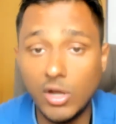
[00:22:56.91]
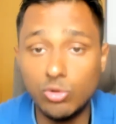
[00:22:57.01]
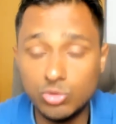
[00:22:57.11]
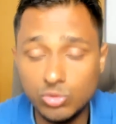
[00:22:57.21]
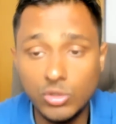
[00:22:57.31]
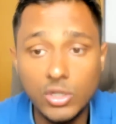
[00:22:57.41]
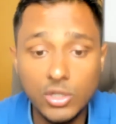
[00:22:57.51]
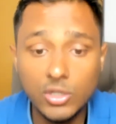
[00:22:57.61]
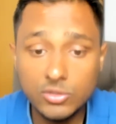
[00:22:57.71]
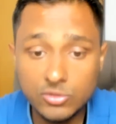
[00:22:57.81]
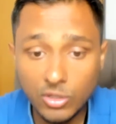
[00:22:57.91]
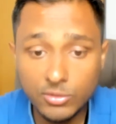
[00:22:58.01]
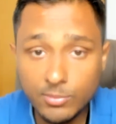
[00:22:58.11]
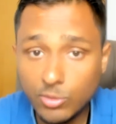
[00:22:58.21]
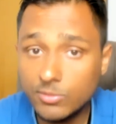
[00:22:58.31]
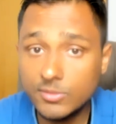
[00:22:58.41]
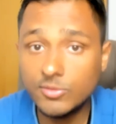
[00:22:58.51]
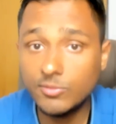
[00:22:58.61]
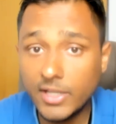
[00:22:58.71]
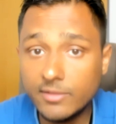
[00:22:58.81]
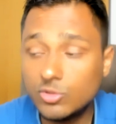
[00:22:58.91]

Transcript: how to solve the problems of life.